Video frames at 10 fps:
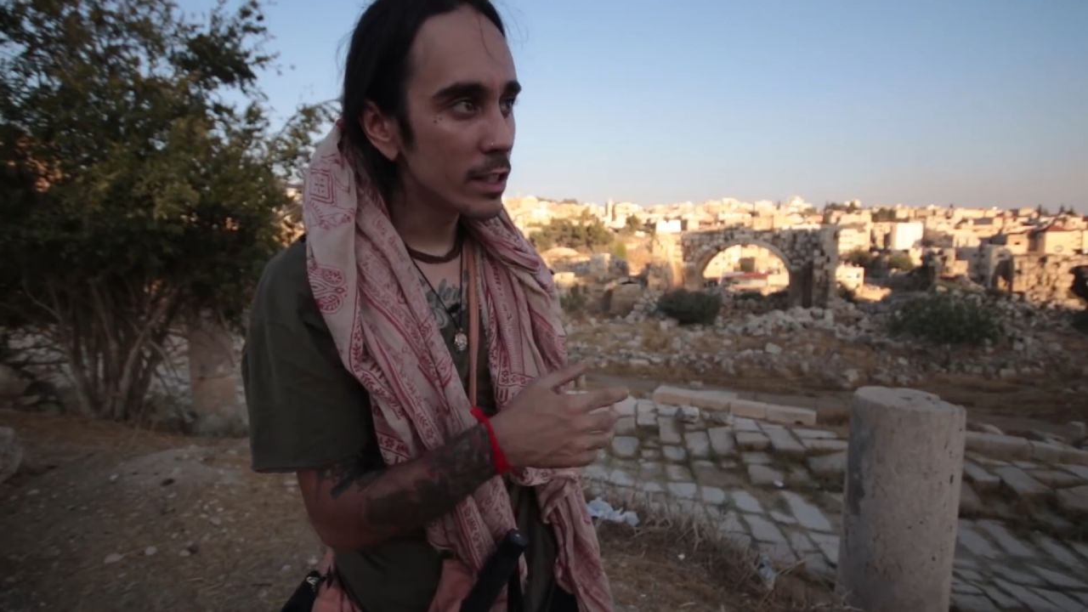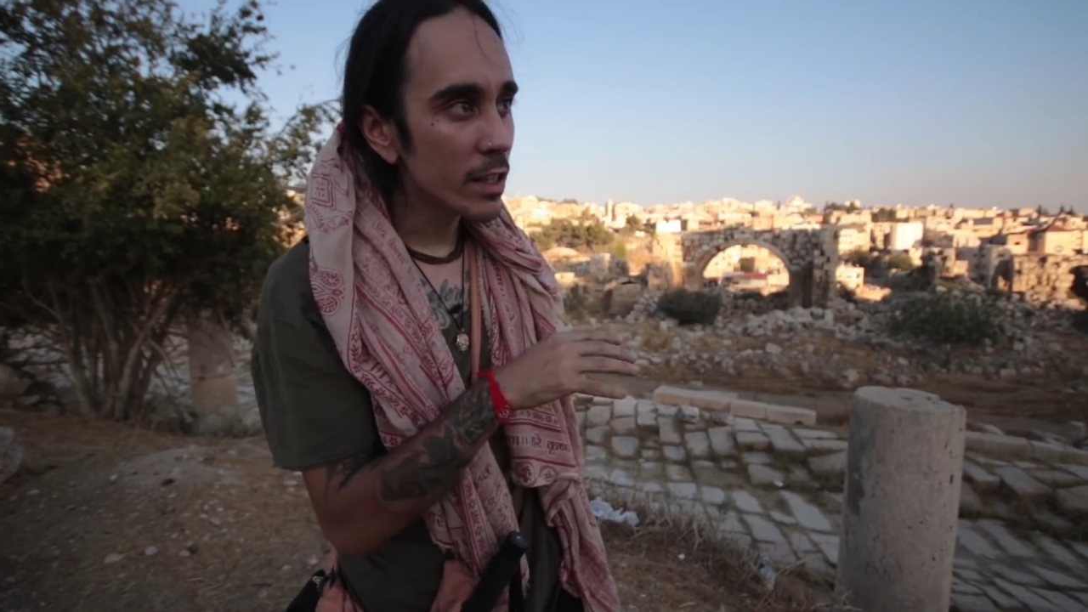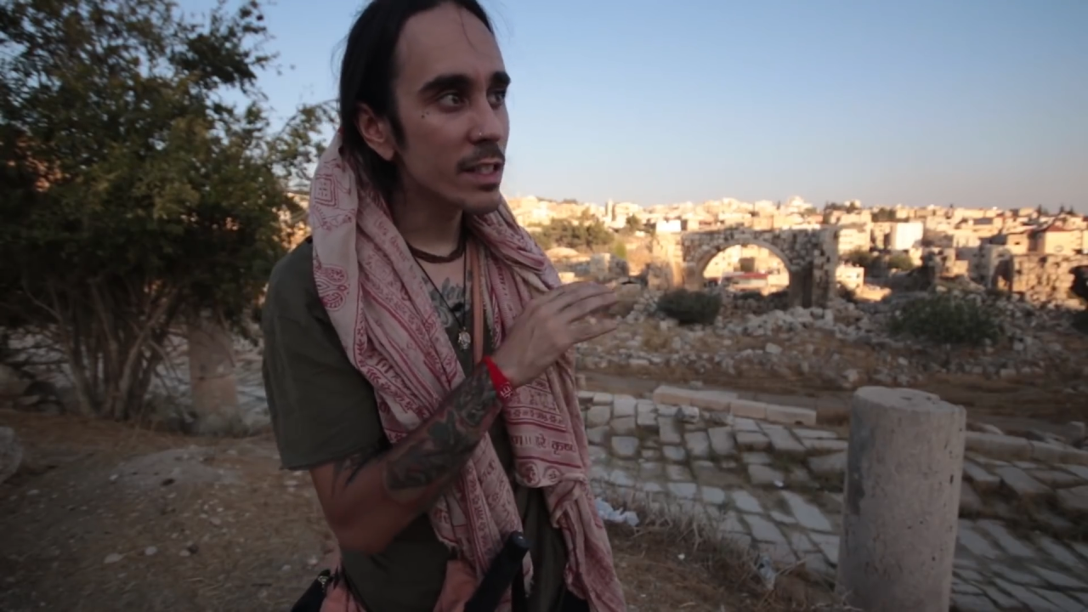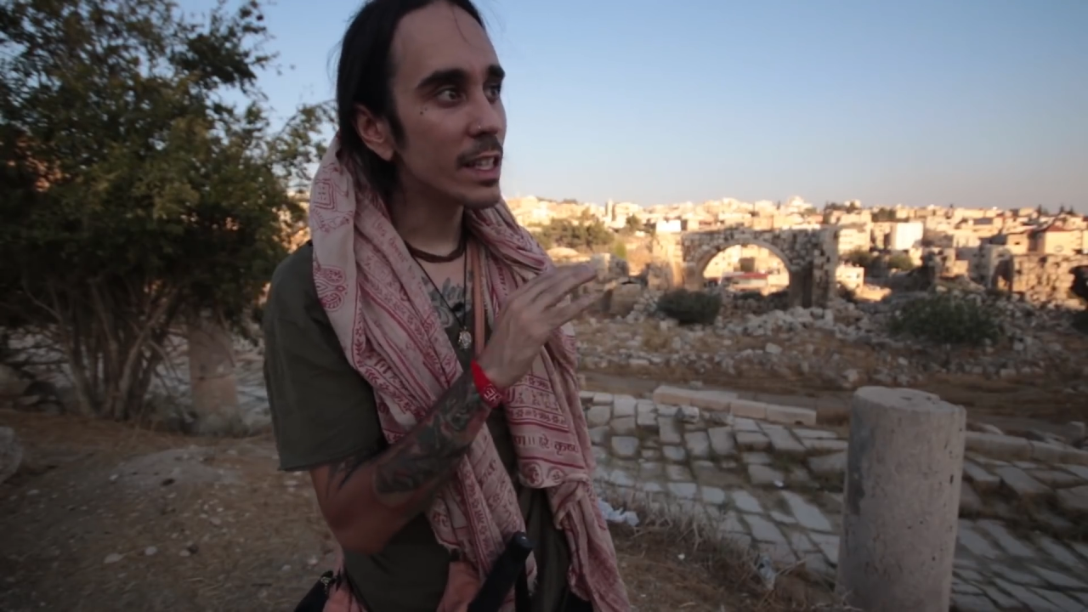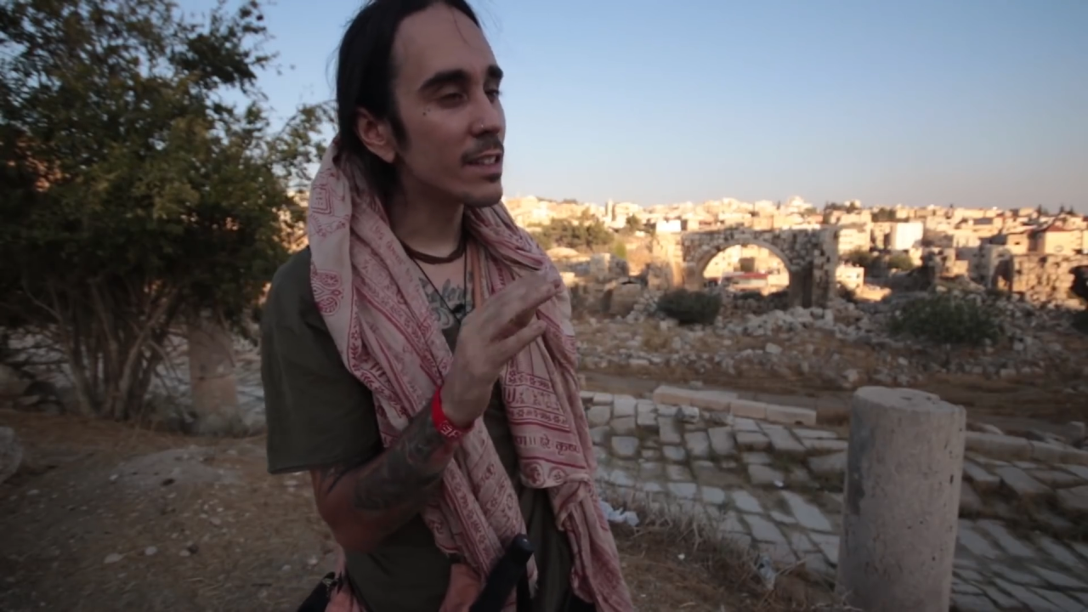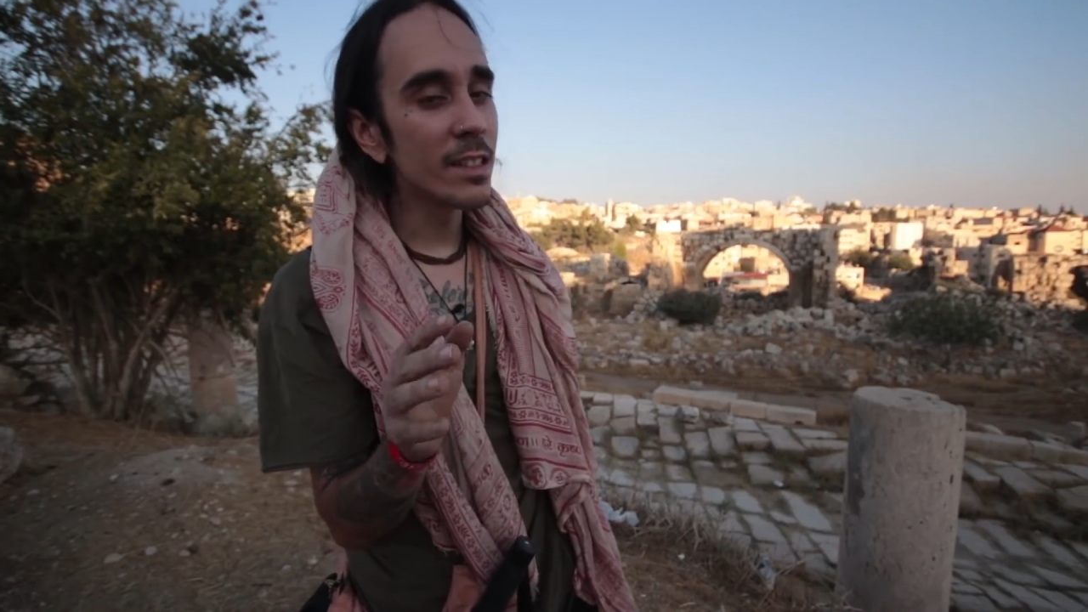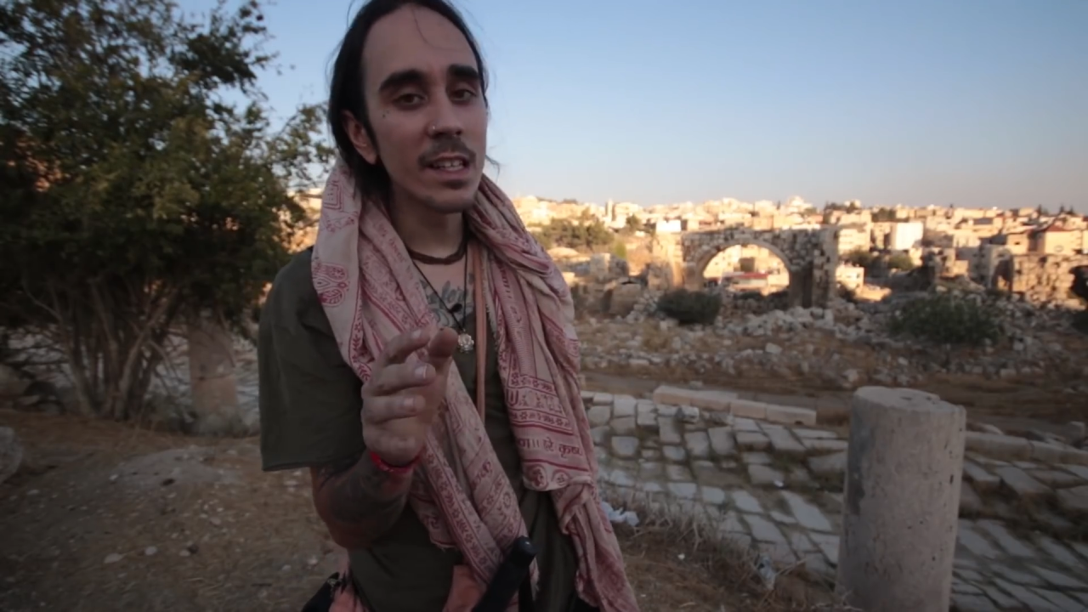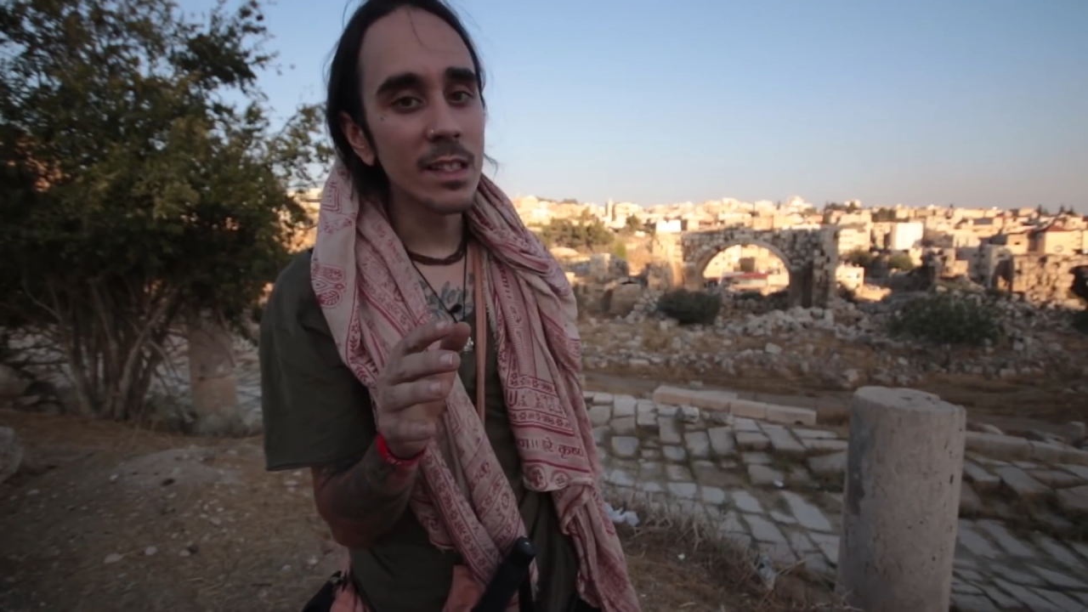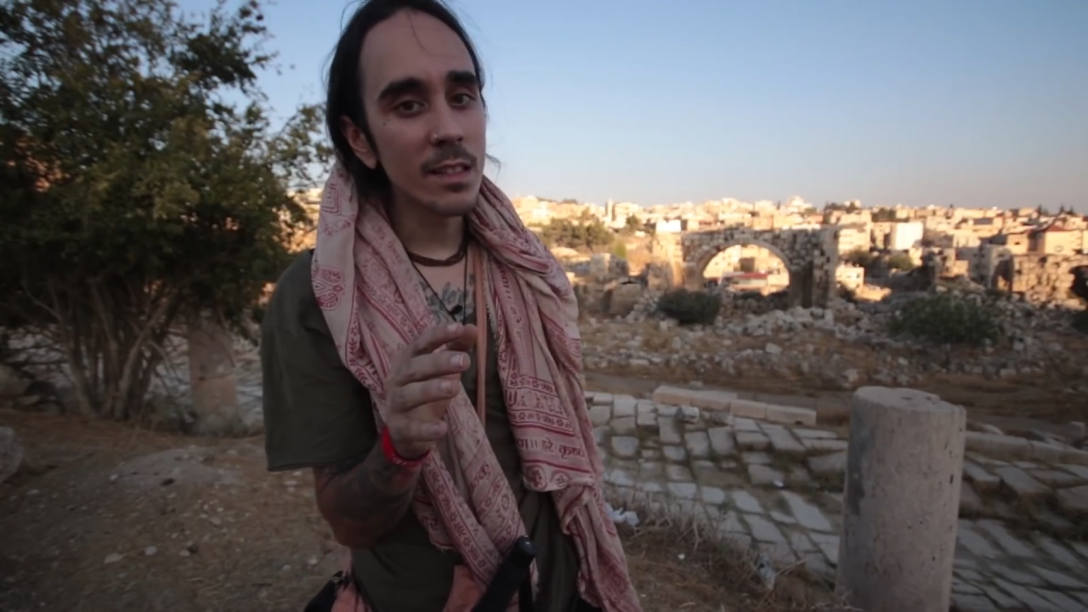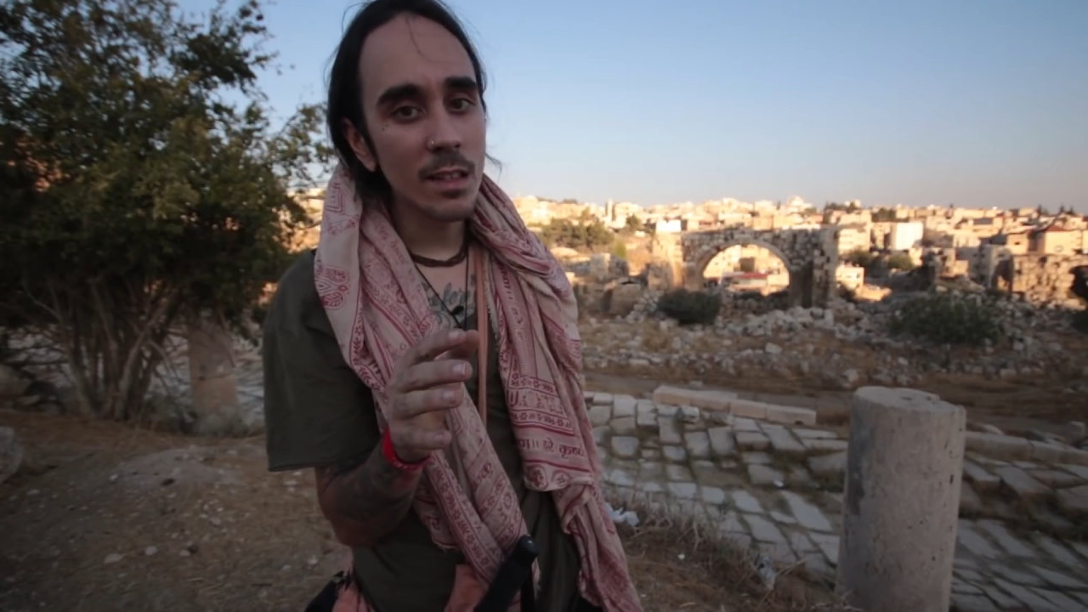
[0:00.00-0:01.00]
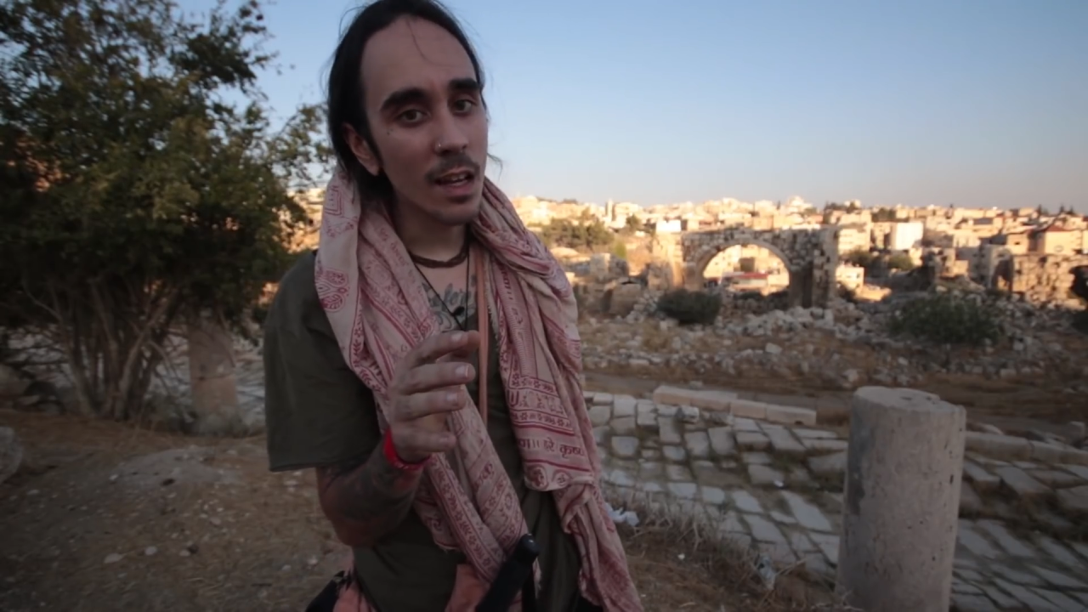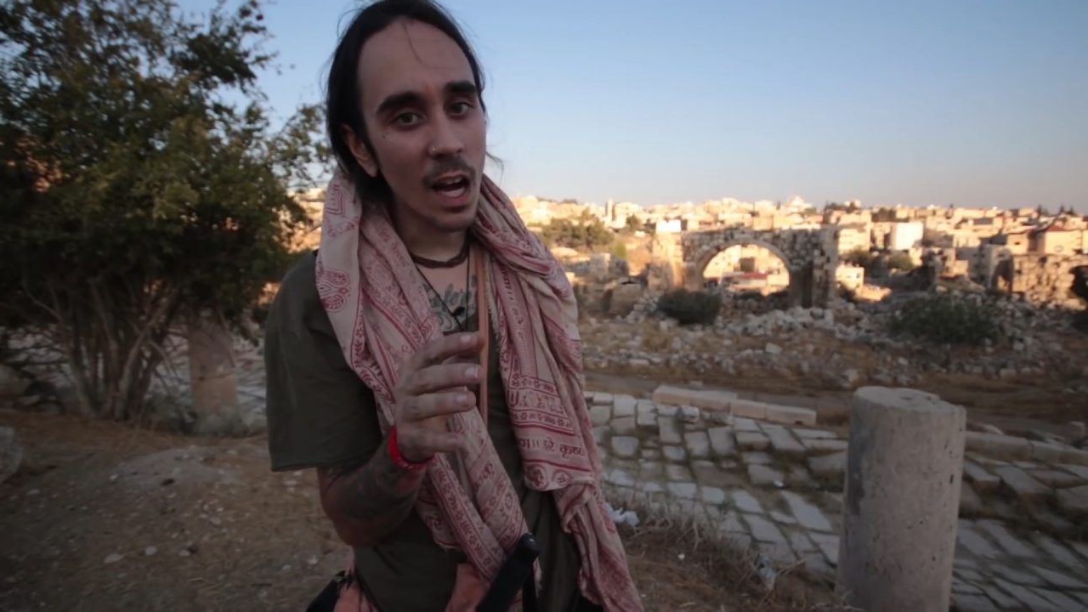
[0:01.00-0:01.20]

It doesn't exist